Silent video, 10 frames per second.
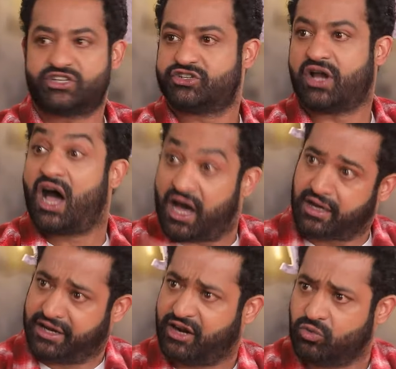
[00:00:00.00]
which
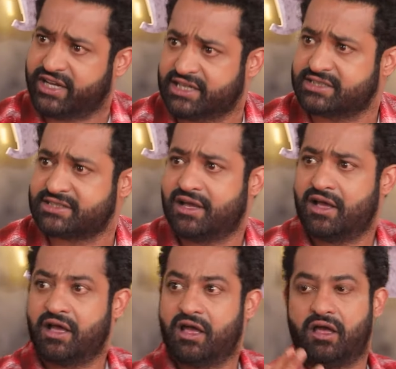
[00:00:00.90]
are around us,
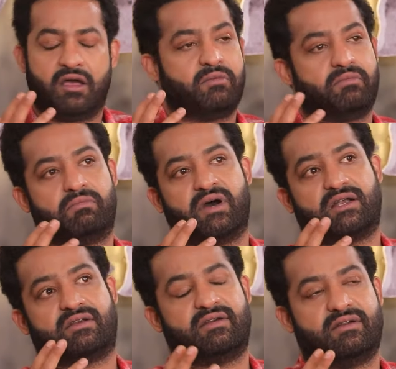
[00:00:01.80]

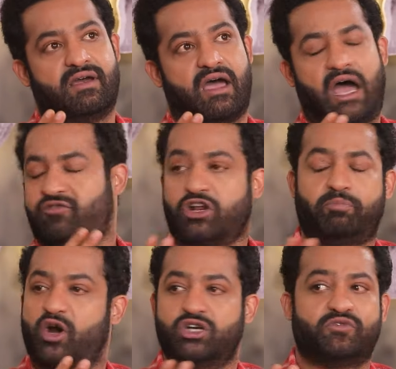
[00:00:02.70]
but after
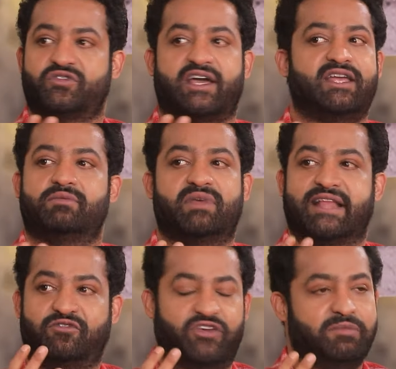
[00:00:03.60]
a point of time
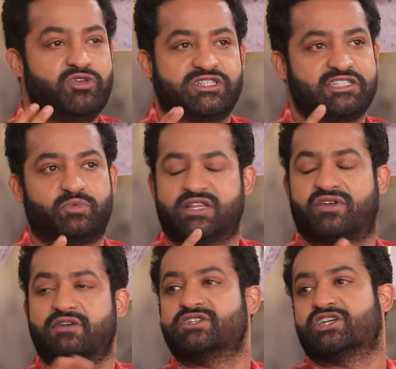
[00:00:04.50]
in that film, you're just
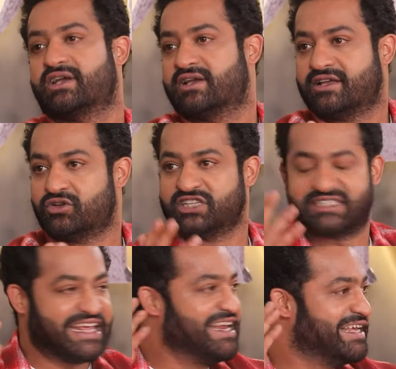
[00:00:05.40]
with Ranvijay. You're
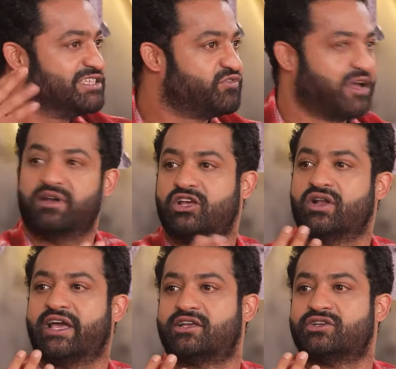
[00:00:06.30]
just in his family.
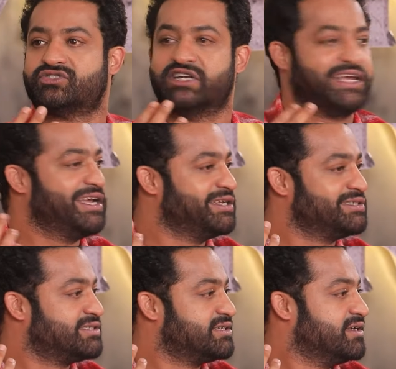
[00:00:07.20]
You're like, you're sitting in
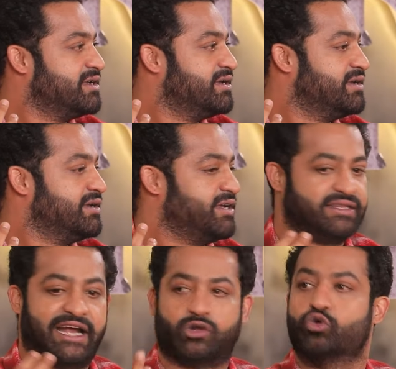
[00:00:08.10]
his,
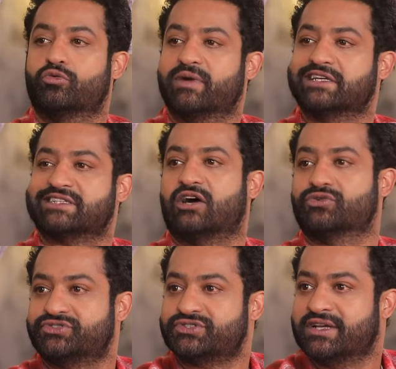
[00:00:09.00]
in that room, in his
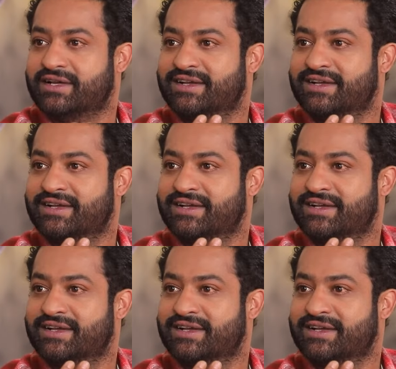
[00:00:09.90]
house.